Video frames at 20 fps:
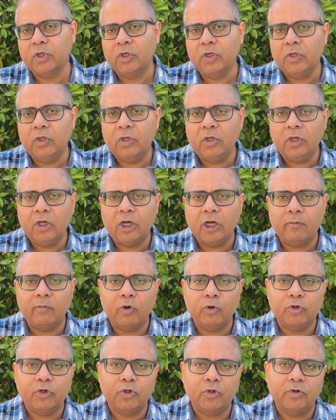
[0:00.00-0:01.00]
about
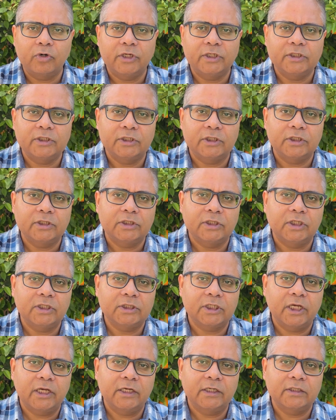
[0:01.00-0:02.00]
your research
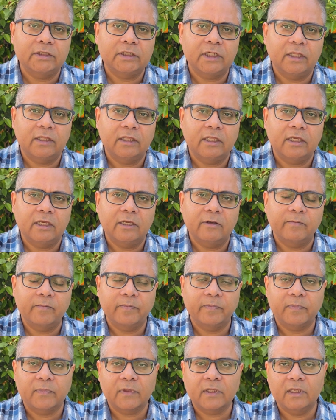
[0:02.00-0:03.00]
desires, and they
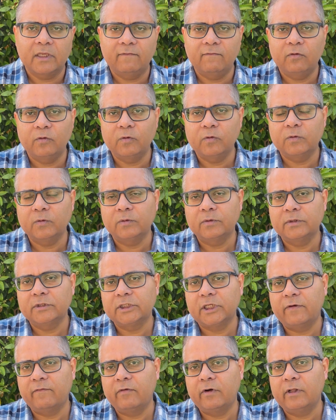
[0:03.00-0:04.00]
give you
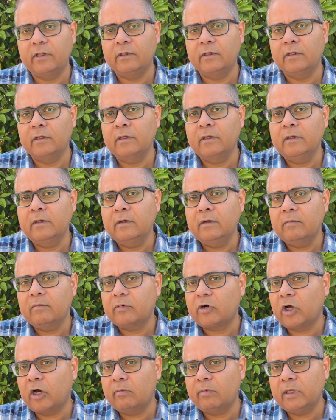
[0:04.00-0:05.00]
several
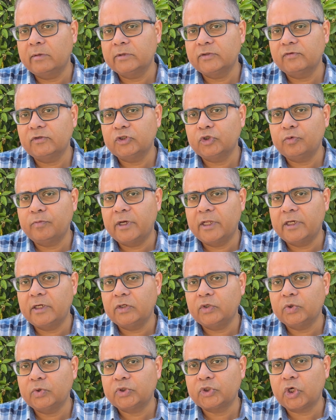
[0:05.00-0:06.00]
problems which you may need to
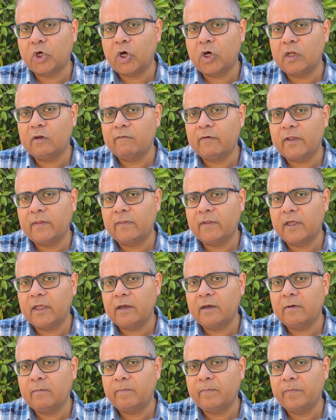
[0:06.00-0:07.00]
solve, and then
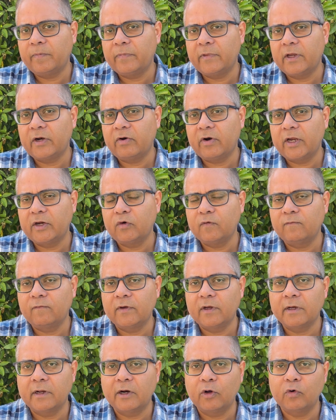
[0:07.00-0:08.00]
they try to figure
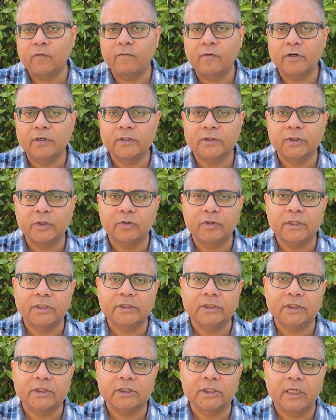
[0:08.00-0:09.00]
out what is your
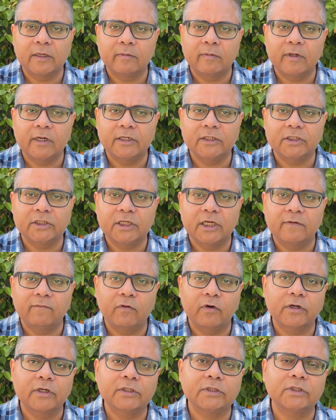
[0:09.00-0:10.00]
research capability and what
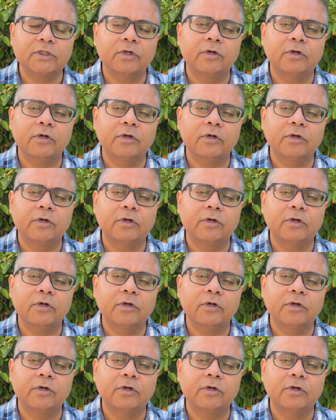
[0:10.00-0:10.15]
is your